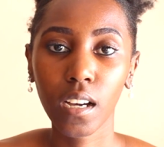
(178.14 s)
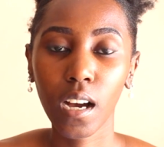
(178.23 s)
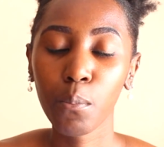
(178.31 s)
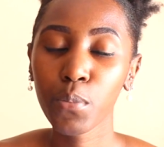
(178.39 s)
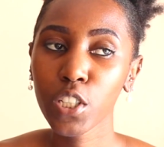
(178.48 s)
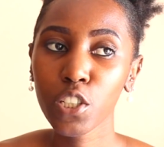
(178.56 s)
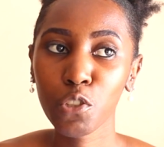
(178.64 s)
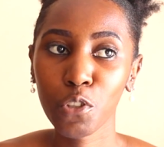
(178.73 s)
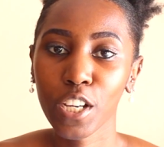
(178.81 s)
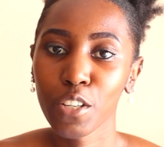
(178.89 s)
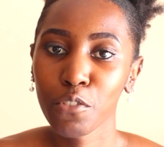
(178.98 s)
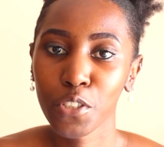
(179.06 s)
I'm pretty
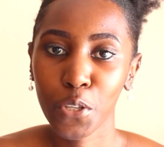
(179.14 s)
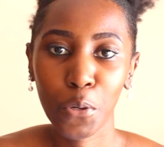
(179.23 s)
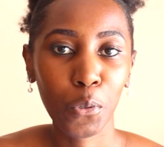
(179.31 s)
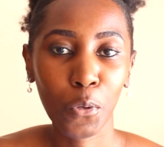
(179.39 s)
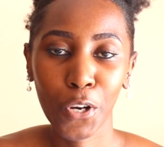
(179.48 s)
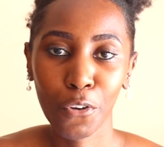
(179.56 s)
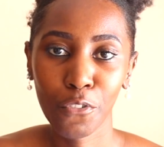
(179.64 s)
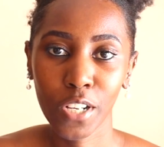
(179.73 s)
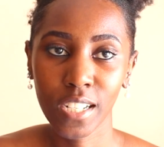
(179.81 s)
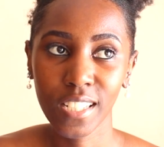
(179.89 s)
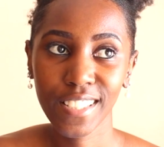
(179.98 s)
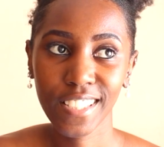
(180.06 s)
sure every single one of
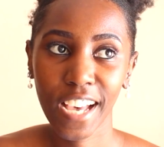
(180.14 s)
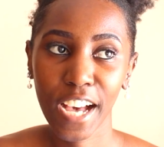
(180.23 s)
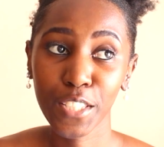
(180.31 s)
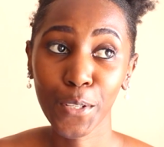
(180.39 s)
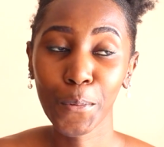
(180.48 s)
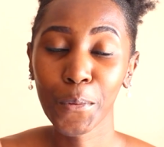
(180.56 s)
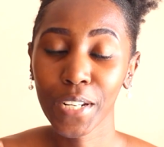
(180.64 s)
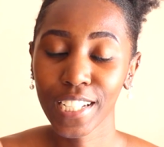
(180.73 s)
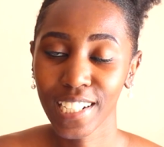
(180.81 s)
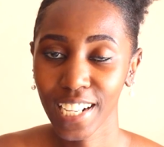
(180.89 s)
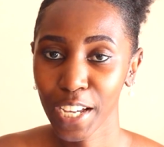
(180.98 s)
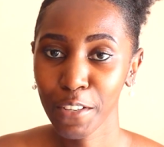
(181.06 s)
us has a goal
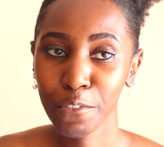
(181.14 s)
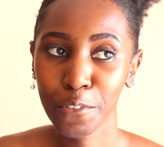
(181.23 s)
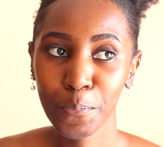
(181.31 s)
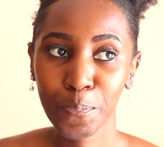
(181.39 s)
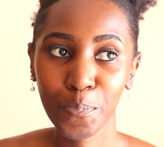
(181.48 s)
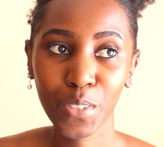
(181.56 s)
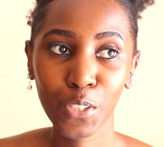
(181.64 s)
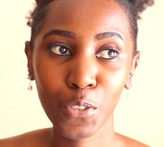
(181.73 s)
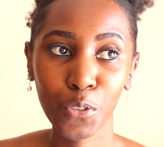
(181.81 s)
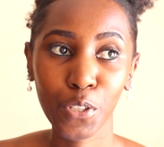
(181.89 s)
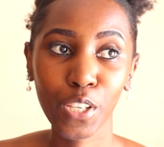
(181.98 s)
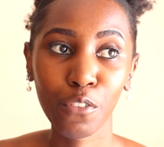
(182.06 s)
in life.
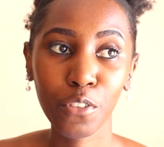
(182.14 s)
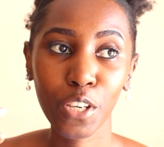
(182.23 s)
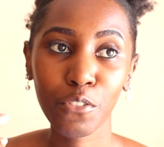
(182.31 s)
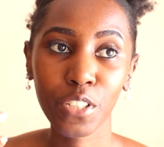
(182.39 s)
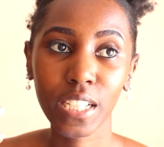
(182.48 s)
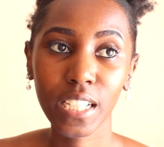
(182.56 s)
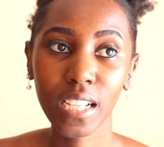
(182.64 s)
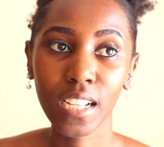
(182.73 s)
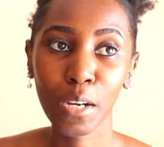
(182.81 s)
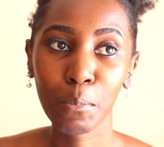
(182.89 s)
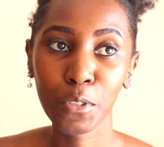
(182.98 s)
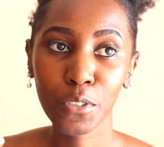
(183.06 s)
So if every year
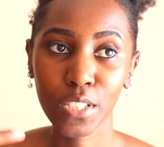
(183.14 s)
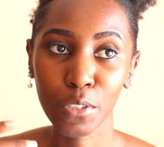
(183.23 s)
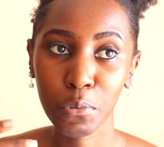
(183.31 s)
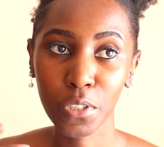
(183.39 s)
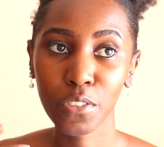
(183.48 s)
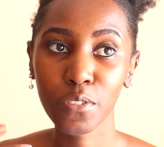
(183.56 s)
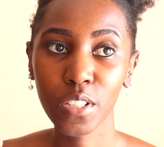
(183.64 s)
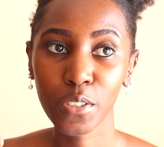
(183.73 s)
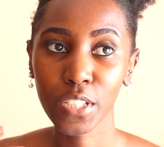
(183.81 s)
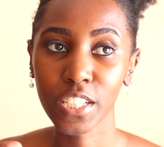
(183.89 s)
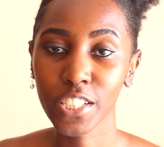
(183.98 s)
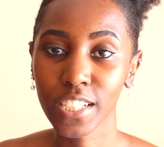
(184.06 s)
I'm losing
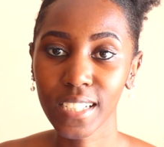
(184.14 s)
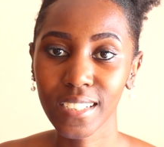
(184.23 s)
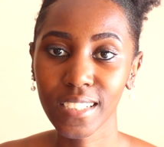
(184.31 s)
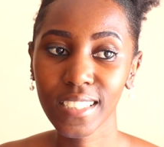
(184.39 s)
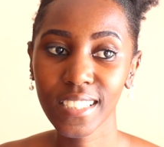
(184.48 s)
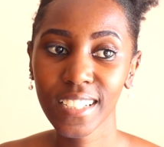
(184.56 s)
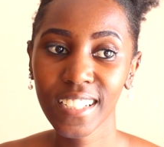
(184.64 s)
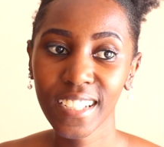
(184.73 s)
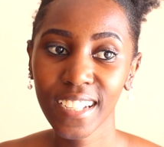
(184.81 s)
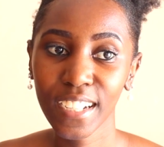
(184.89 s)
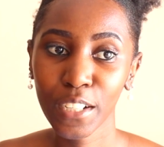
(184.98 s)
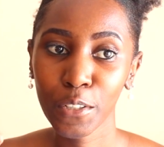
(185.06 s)
12,000 shillings
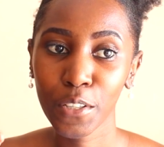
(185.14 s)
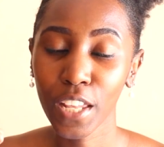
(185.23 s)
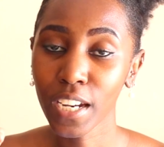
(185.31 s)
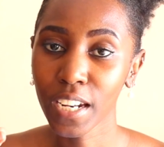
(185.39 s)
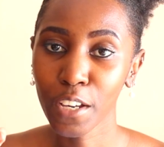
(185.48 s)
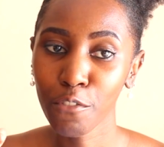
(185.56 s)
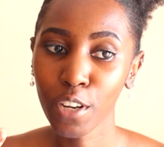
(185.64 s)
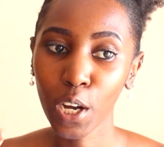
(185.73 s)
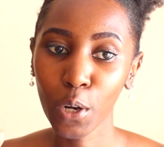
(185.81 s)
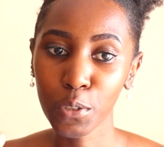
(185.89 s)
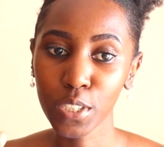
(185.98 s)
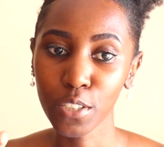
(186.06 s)
that I never
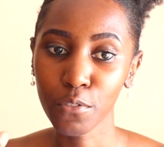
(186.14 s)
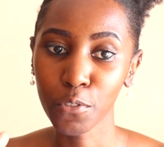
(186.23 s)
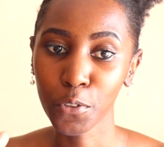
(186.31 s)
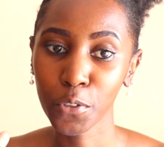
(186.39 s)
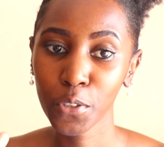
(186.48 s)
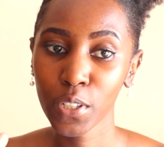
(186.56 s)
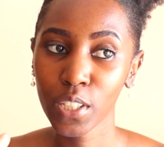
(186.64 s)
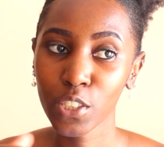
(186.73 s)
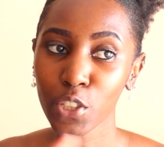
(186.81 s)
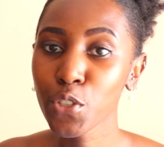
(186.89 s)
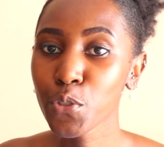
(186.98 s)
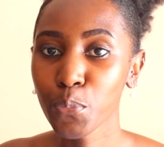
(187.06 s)
accounted for
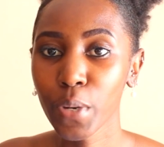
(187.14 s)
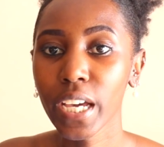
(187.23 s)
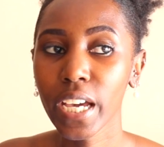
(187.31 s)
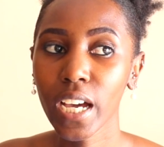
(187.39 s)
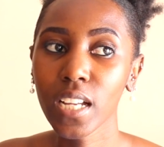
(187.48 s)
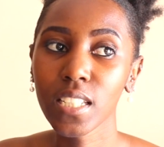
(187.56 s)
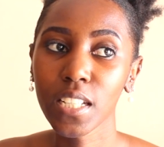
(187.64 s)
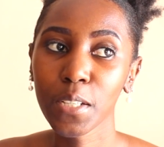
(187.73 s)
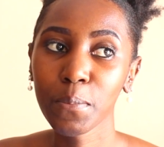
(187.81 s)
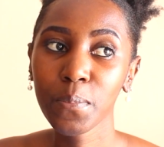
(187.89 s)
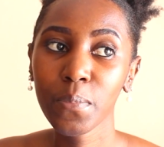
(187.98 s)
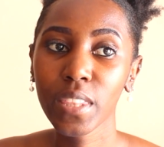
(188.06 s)
just to buy
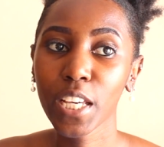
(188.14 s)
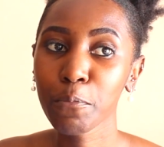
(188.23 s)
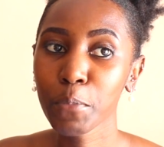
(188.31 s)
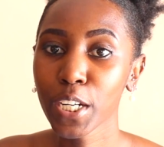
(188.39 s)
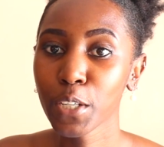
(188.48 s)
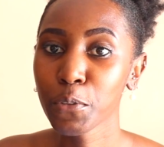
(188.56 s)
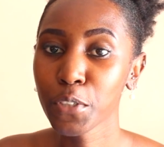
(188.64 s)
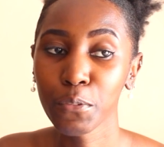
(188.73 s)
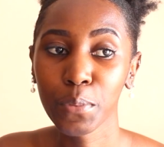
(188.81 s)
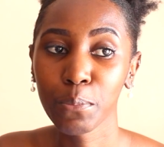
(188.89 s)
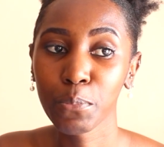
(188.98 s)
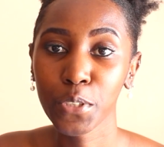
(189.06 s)
airtime, that money could
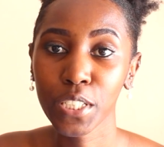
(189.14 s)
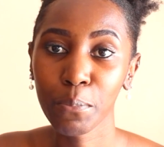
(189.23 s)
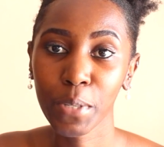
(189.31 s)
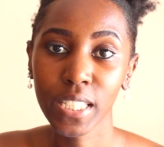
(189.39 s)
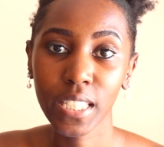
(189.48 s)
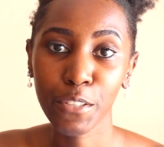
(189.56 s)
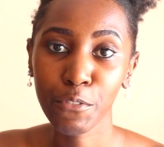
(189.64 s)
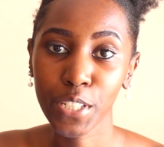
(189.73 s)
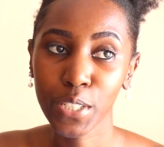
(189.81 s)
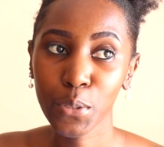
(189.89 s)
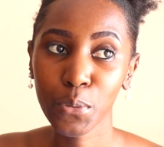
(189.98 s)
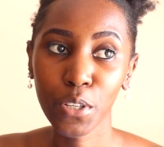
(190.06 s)
have been put in my
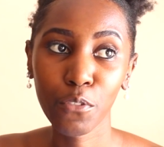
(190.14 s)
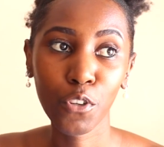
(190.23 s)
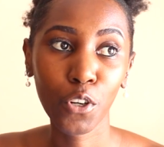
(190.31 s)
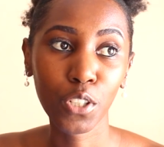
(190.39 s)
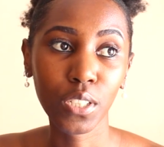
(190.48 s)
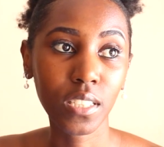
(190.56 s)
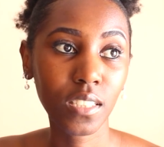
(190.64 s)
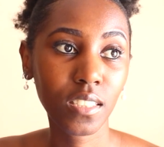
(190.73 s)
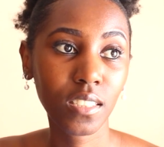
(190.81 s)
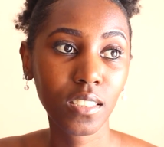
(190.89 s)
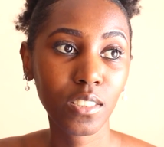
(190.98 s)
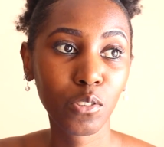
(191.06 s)
savings, could have gone
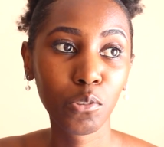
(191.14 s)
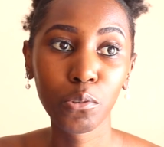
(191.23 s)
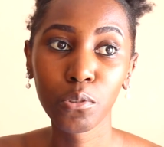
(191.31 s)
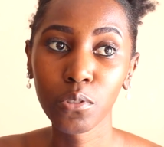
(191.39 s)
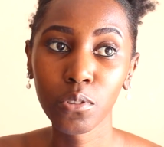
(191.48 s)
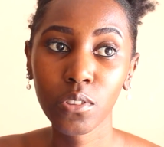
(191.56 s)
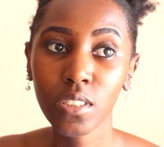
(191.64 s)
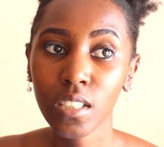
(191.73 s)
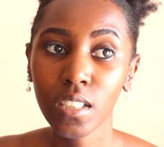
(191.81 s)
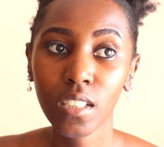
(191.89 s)
to